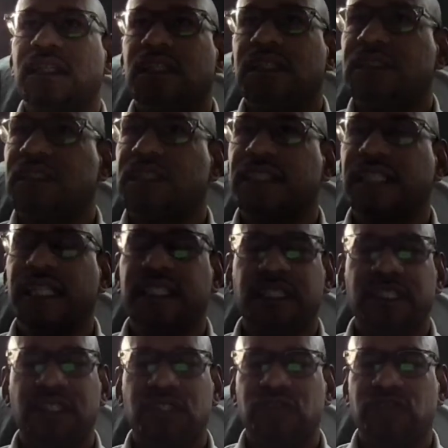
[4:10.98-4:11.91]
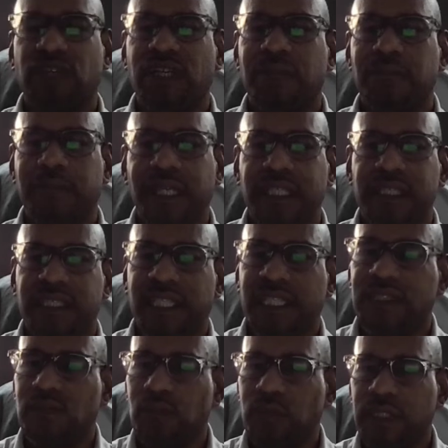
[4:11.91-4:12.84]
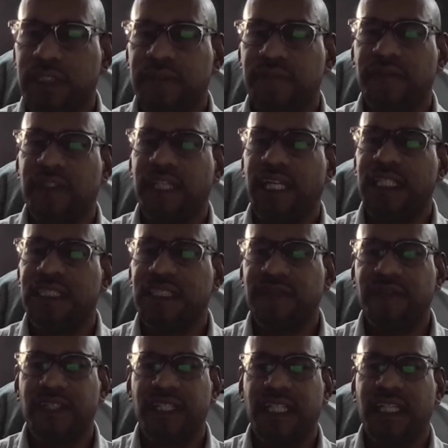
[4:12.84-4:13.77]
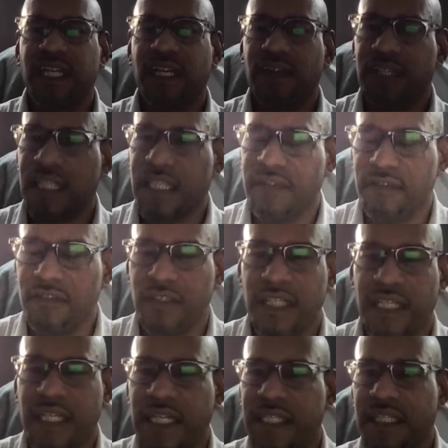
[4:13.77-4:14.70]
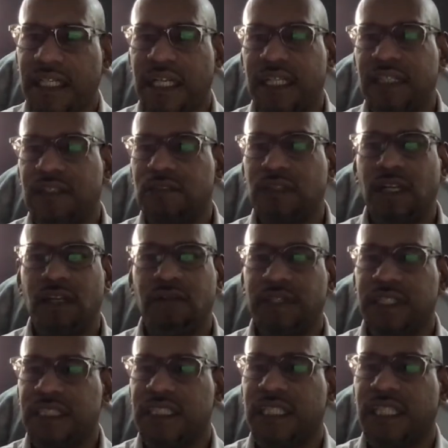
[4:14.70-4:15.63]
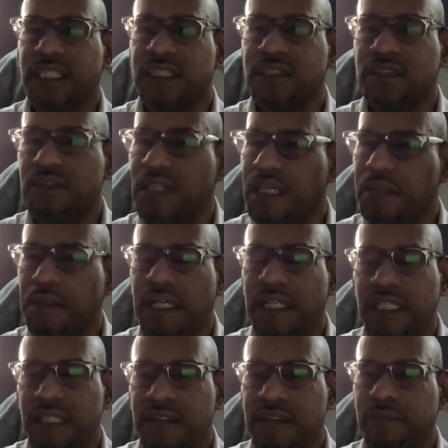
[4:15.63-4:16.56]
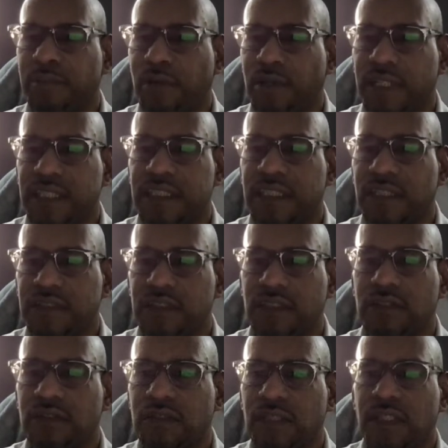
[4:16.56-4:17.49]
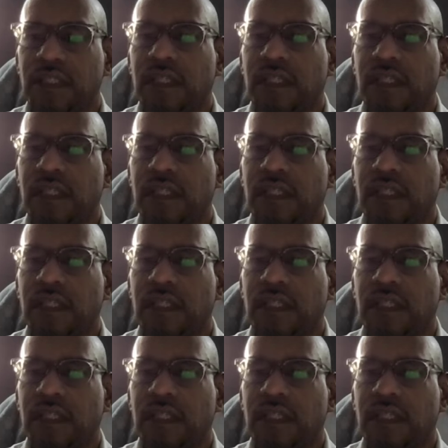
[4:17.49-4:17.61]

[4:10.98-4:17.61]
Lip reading: stick to the straight bets. That's one philosophy that I'll give you that I don't always stick to. I love the parlays also.